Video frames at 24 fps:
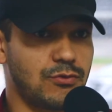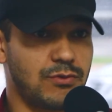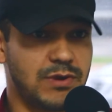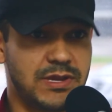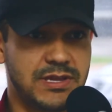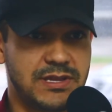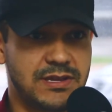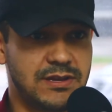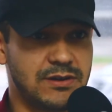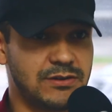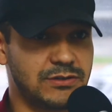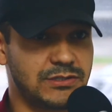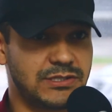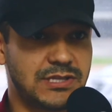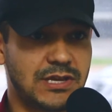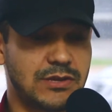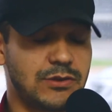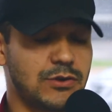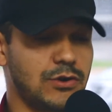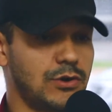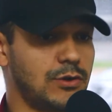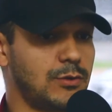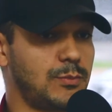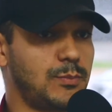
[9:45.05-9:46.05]
3 years
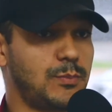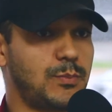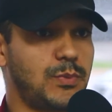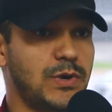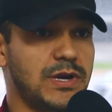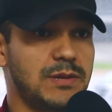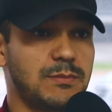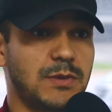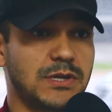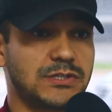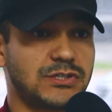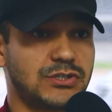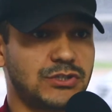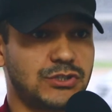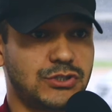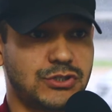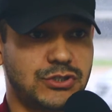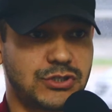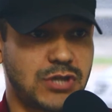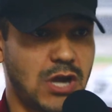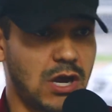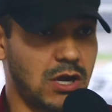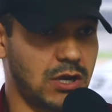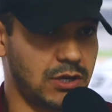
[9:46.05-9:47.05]
that you're pretty much
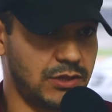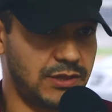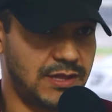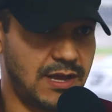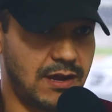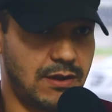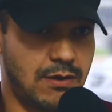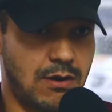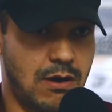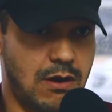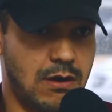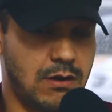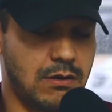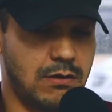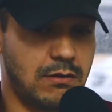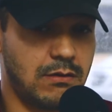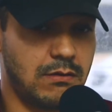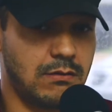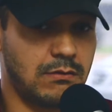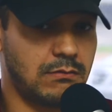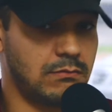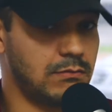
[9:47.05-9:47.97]
stuck on that car.